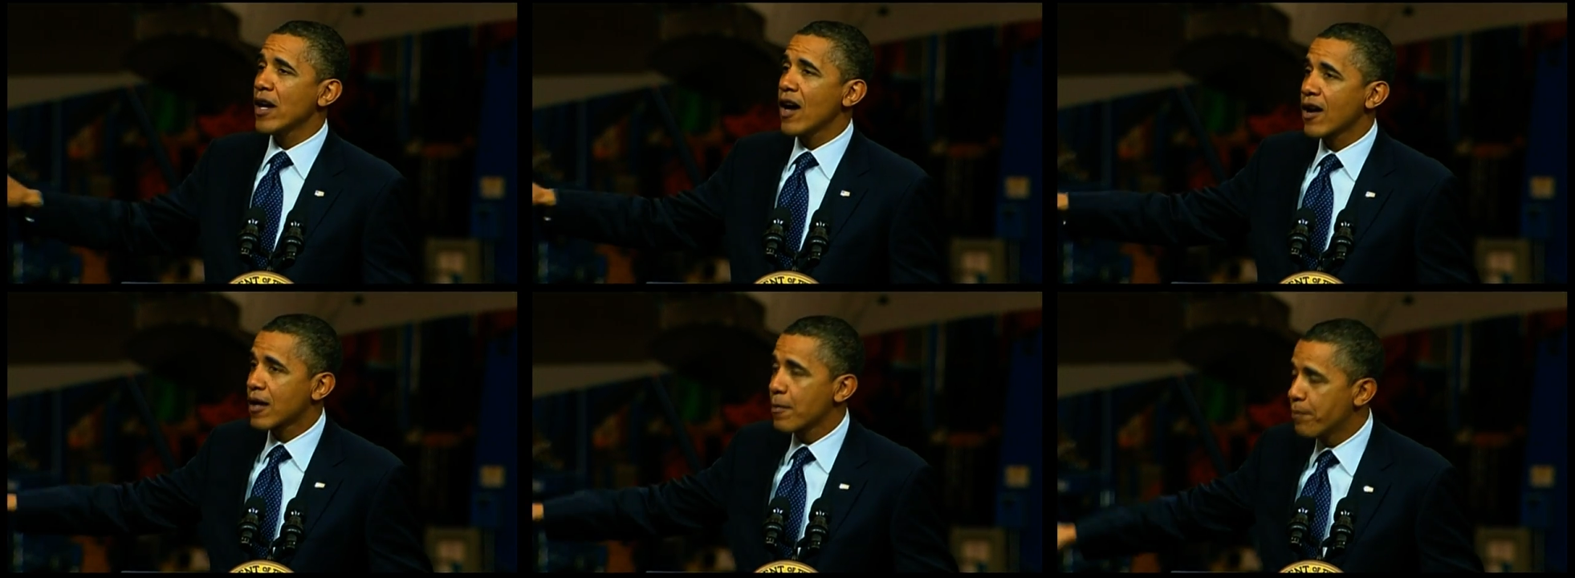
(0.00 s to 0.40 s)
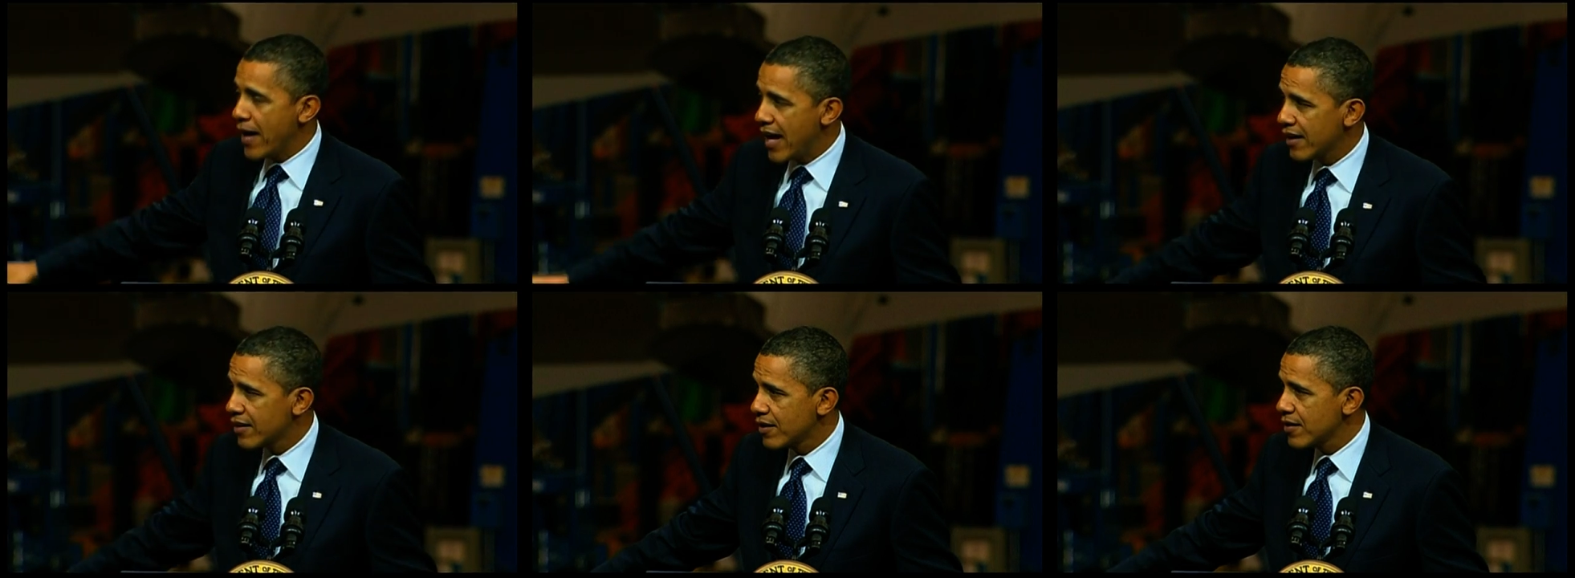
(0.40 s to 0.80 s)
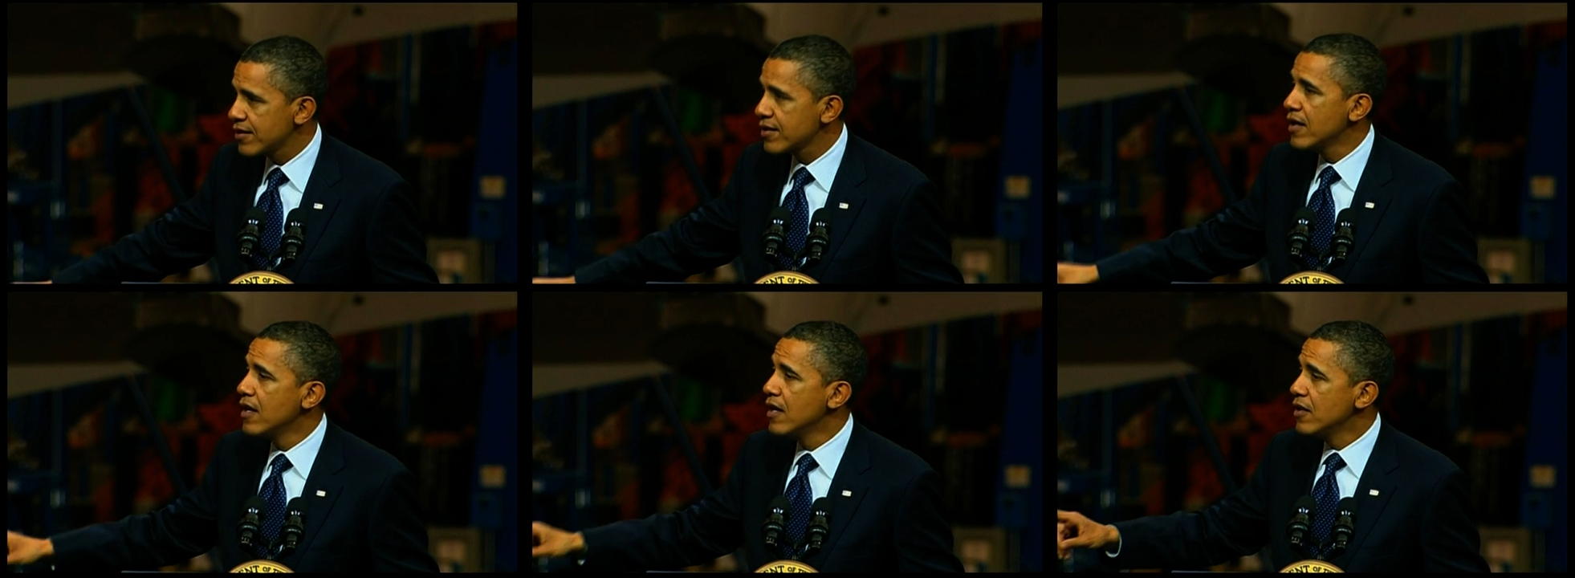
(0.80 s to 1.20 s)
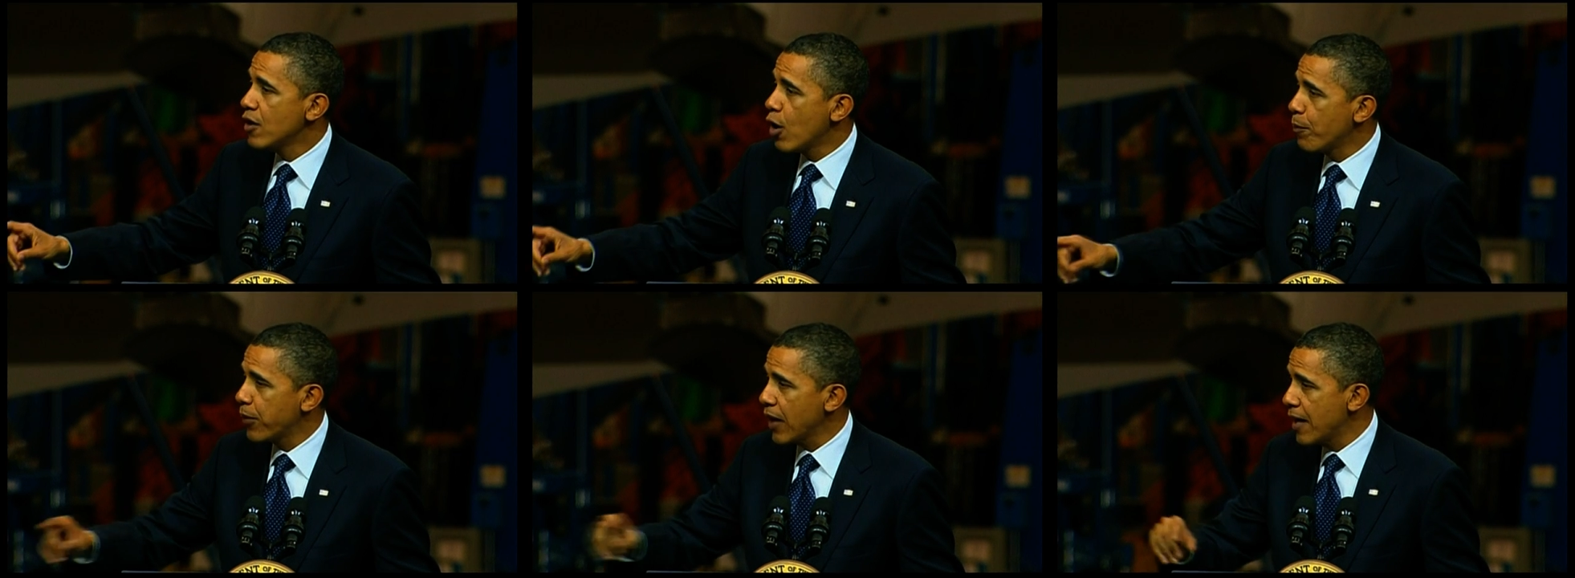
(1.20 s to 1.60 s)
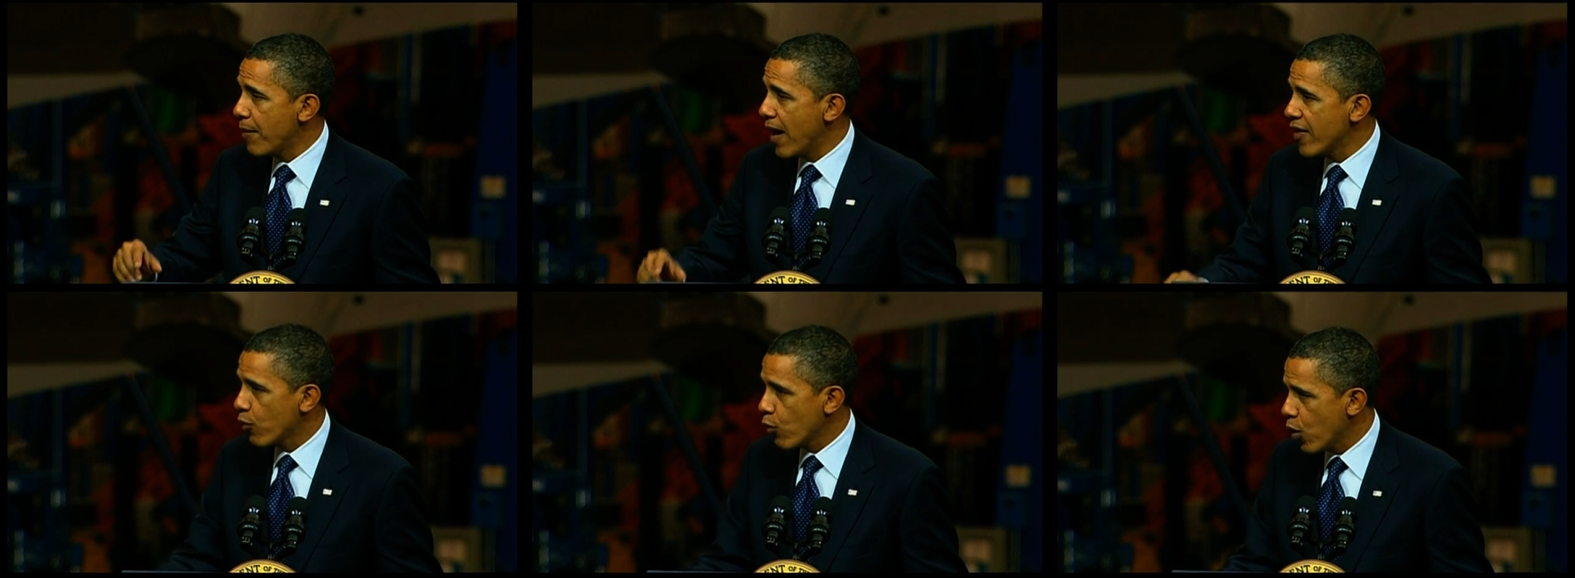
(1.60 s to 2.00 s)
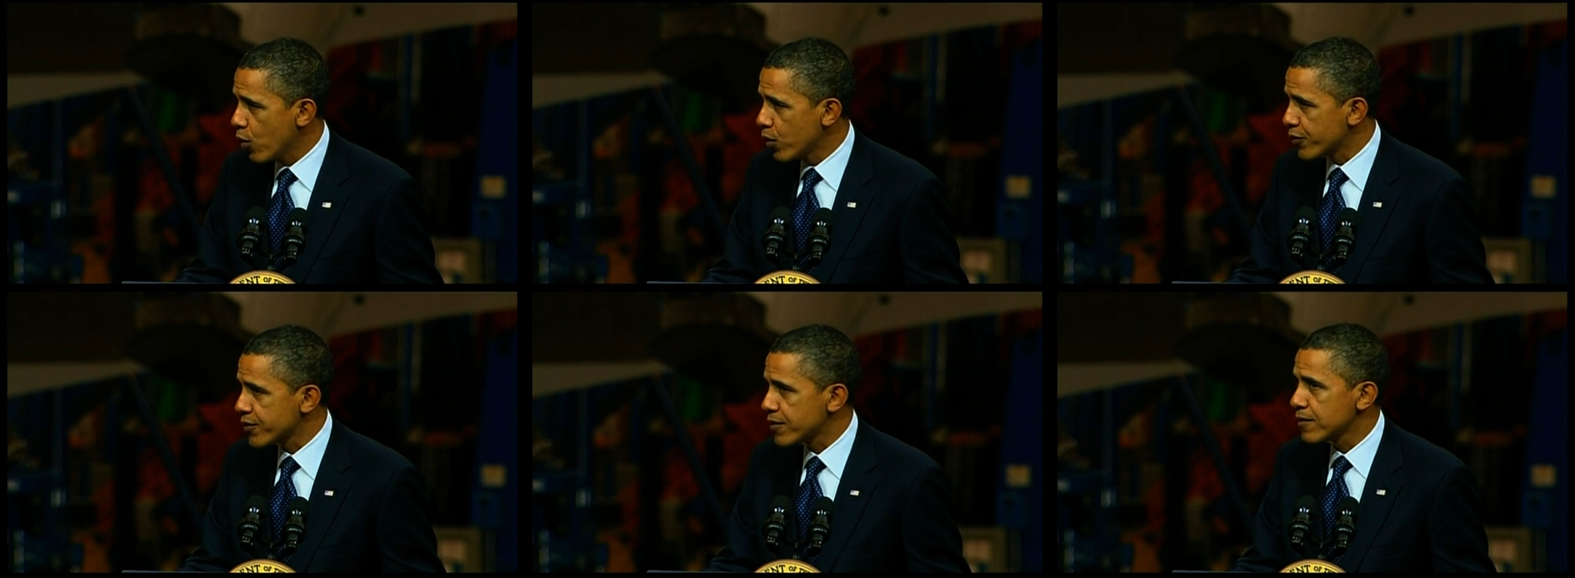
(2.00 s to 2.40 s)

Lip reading: our competitors don't play by the rules.